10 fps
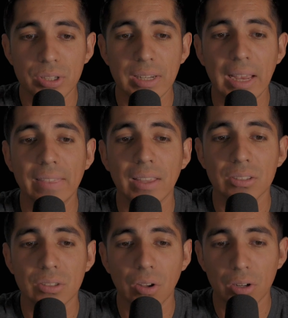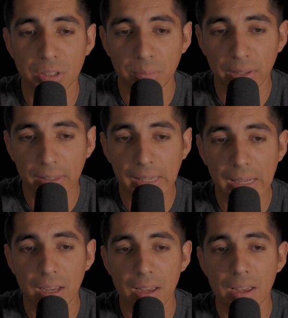to $9,000
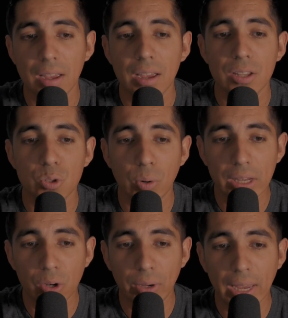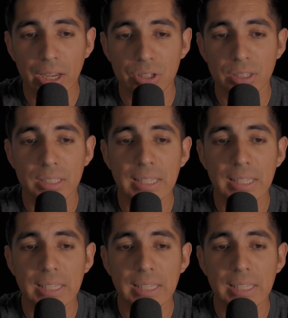monthly. 20 locations,